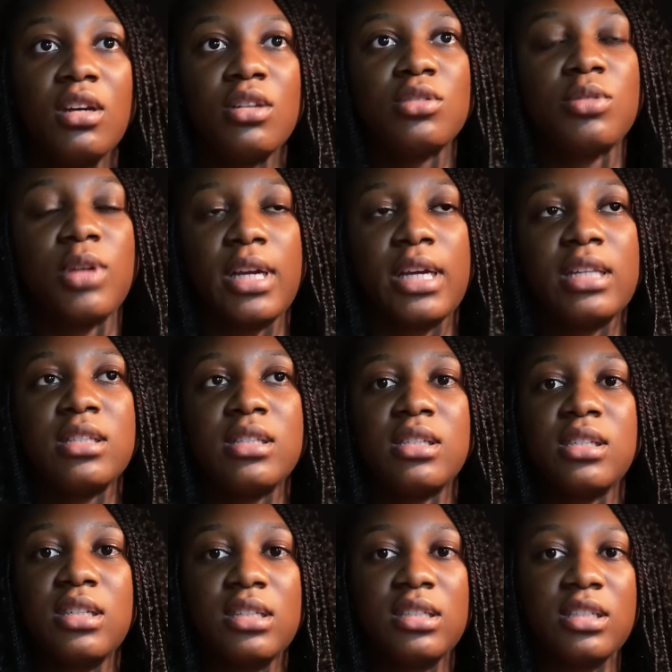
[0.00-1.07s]
so we are getting
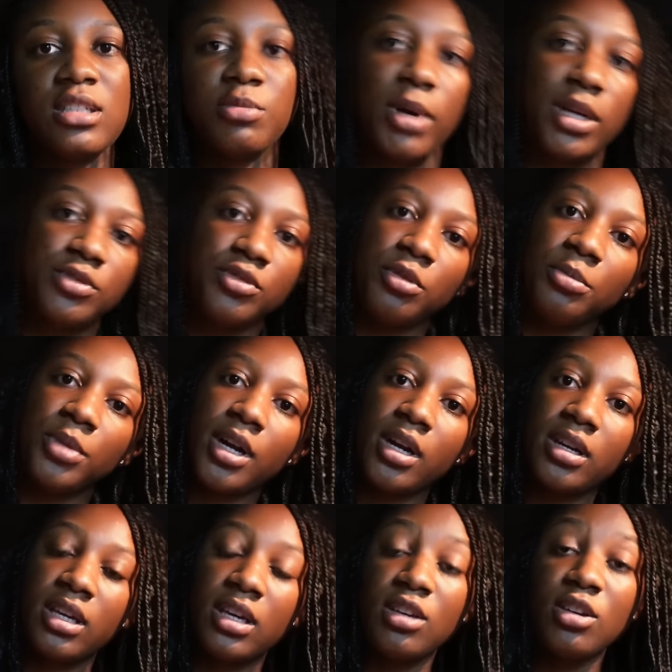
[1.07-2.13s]
chili cheese bites from
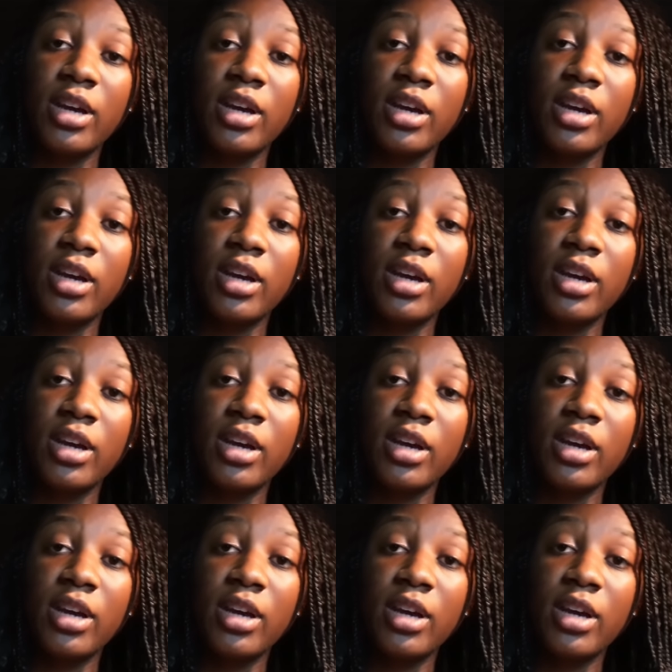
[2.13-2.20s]
Burger King.